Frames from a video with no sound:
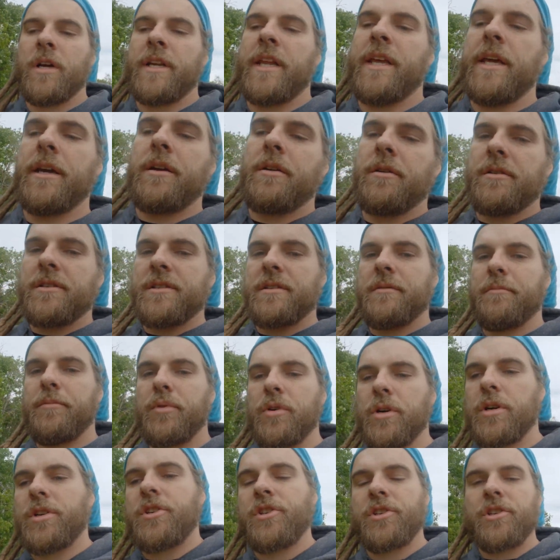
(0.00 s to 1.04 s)
acres of
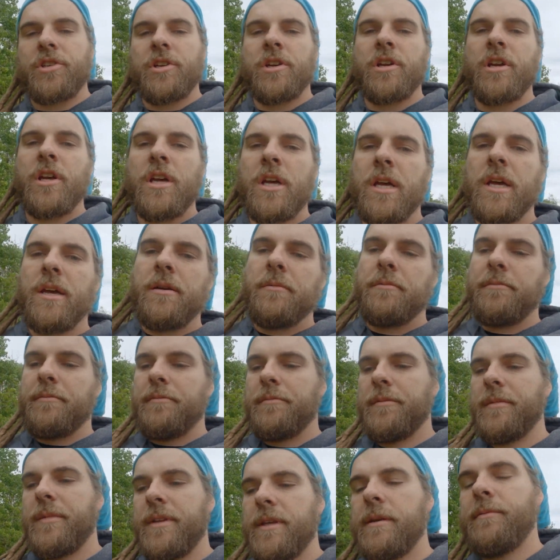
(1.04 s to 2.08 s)
bush,
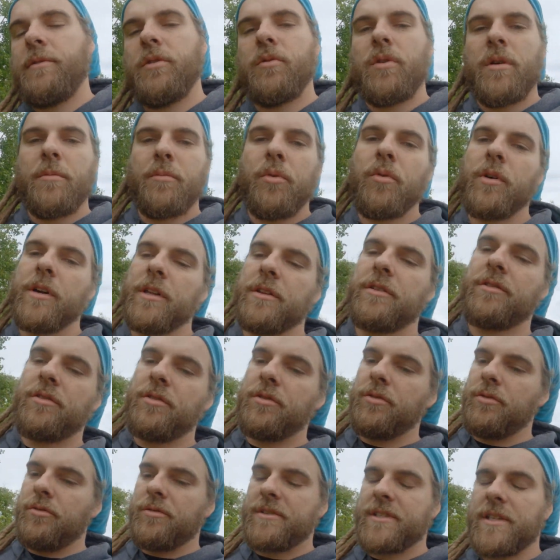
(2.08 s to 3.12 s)
maybe
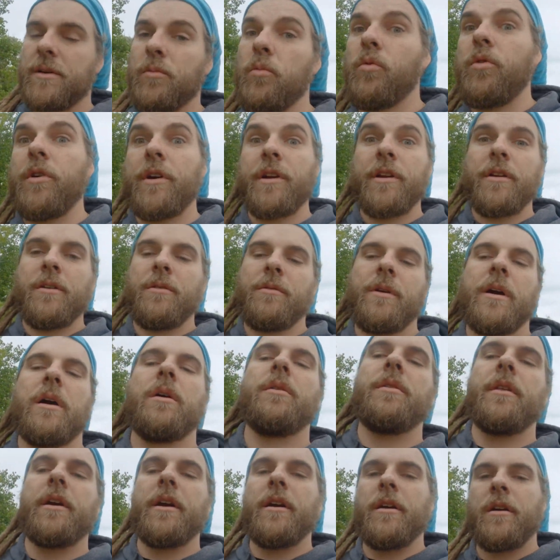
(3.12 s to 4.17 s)
1.2, somewhere in and around
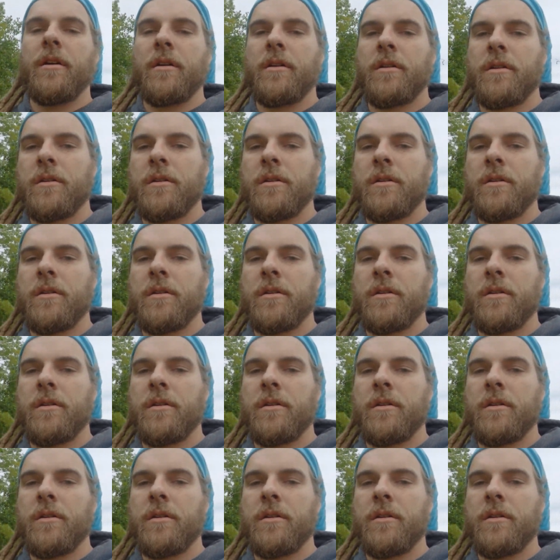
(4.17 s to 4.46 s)
there.